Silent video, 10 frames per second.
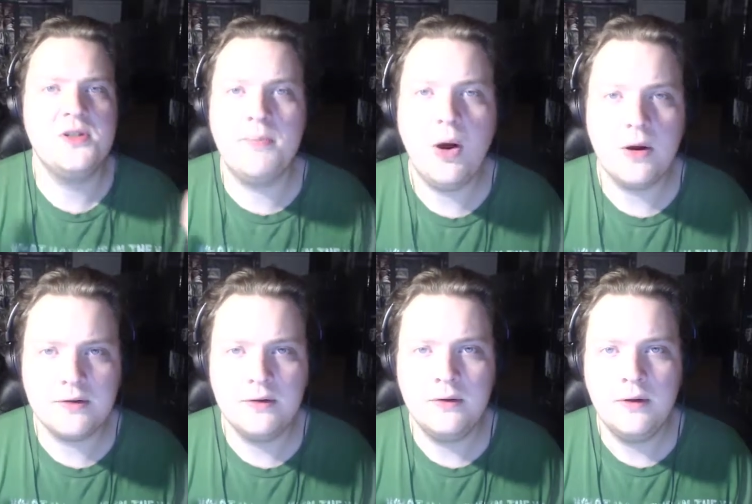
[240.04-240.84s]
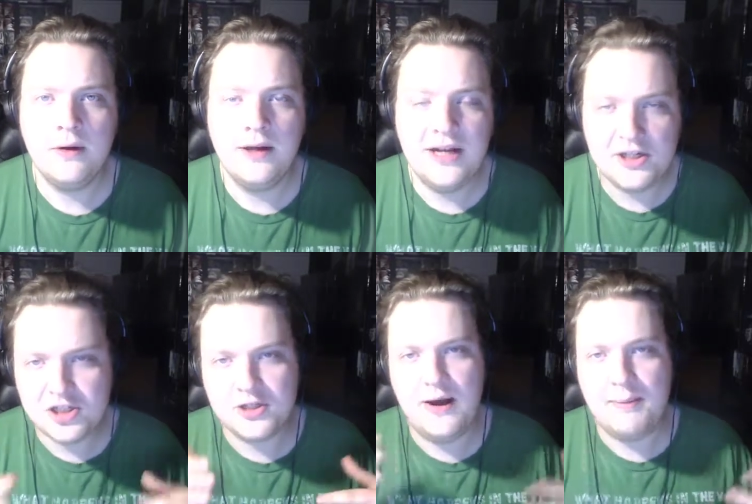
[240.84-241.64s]
apart. It
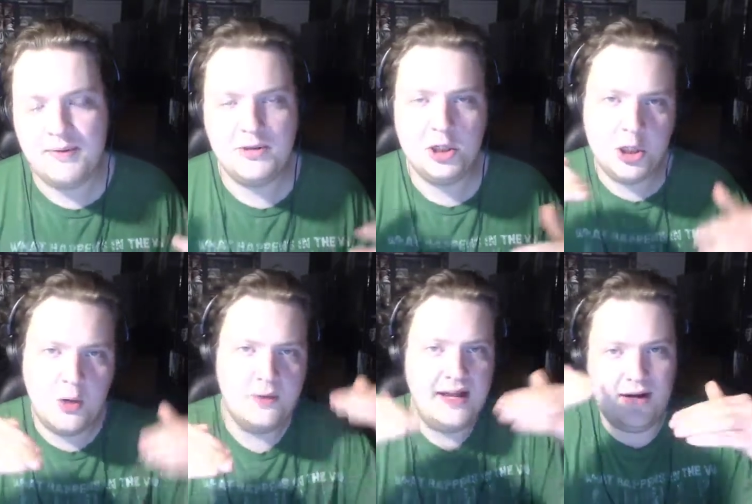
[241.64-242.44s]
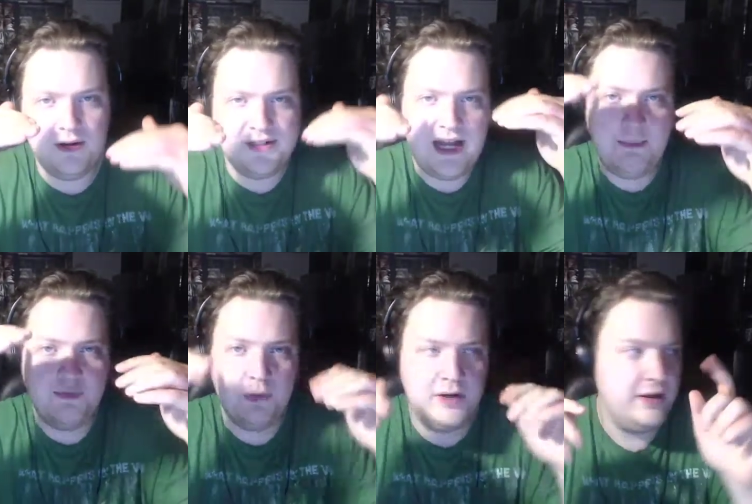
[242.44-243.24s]
just so happened to be shown like on top
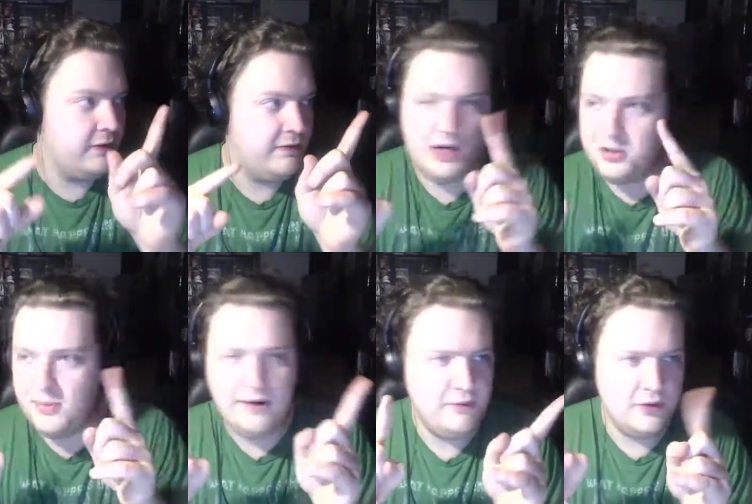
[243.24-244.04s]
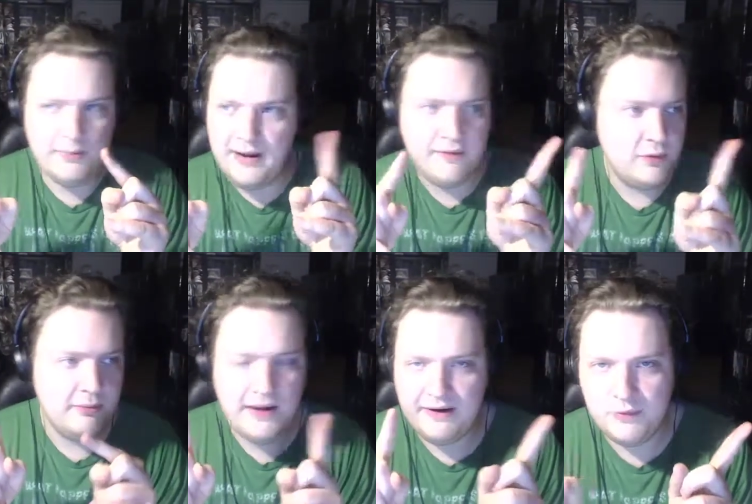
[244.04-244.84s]
of one another, flashback forth, back
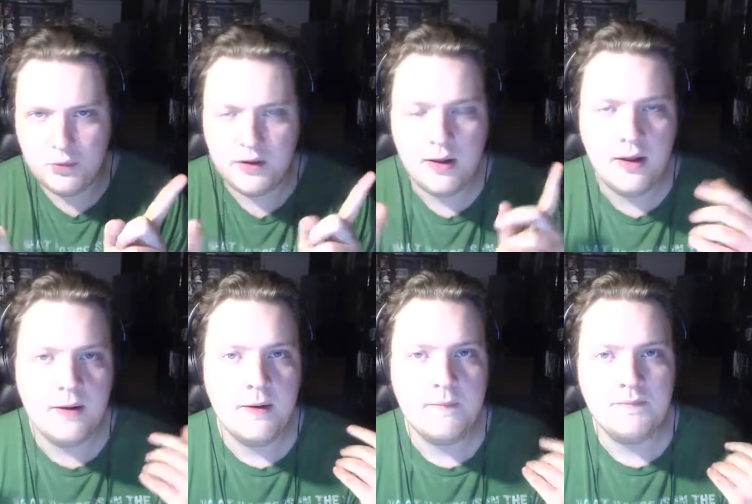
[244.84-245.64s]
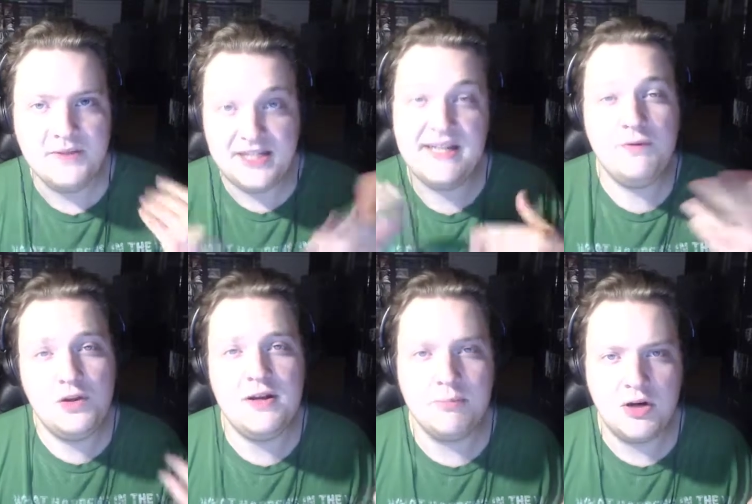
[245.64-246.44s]
forth, back forth, to give you
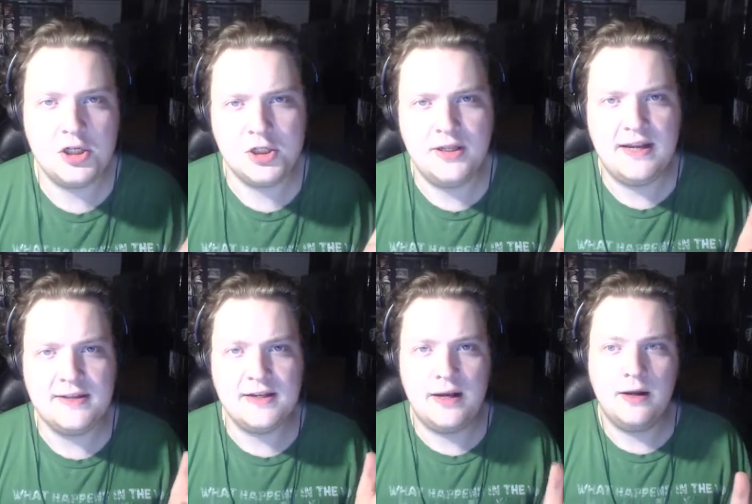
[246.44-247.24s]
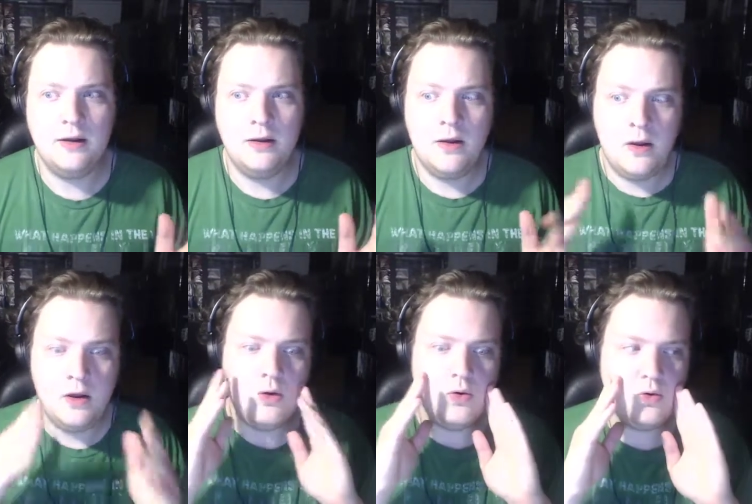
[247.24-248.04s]
the impression that it's like,
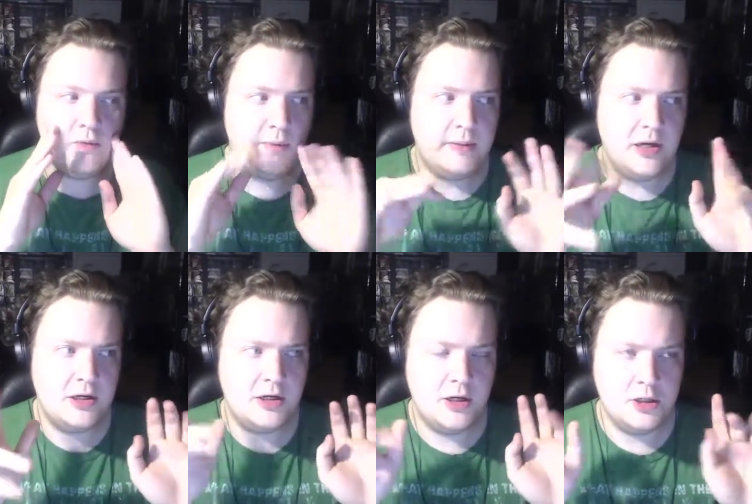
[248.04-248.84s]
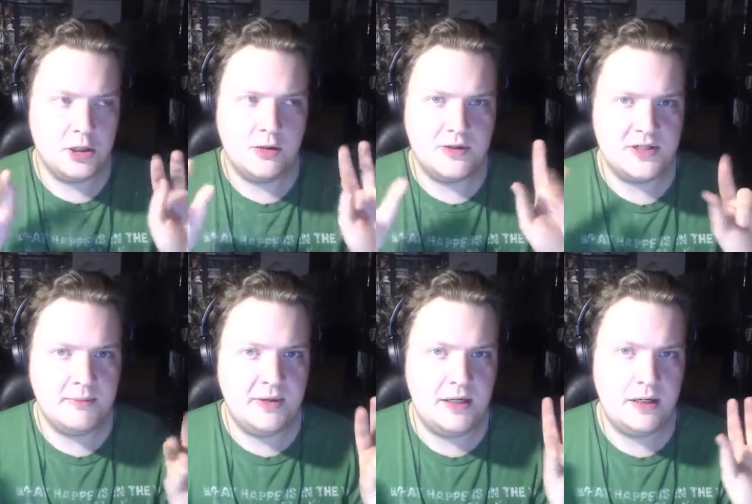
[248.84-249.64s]
ooh, maybe Anton Chigurh is
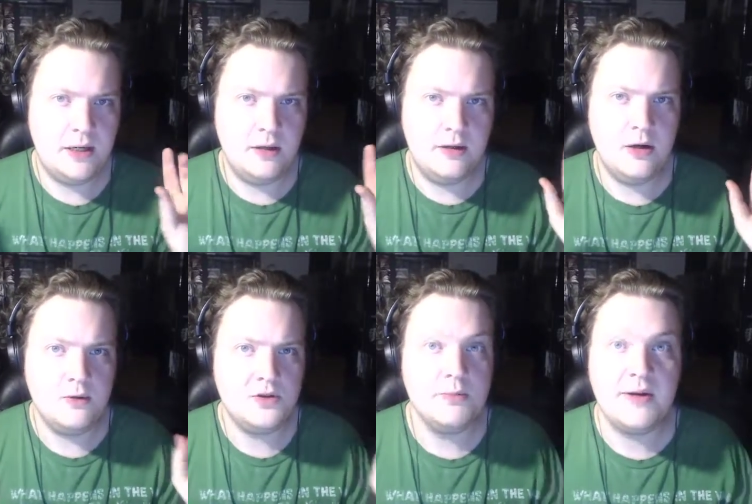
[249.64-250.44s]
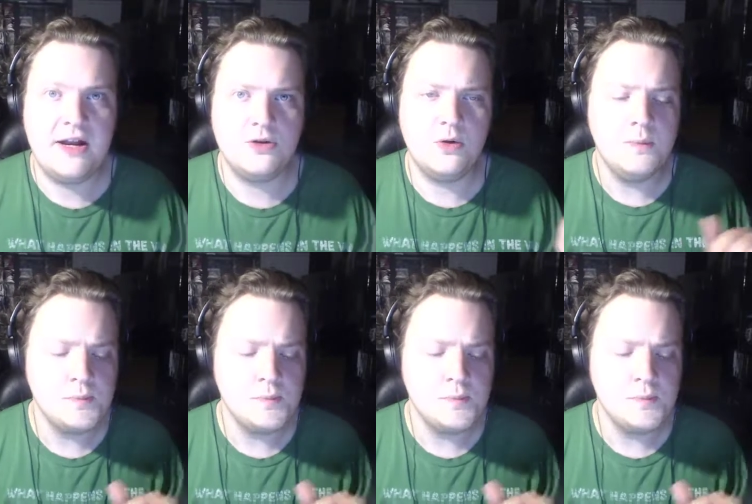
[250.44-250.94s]
something uh, you know supernatural.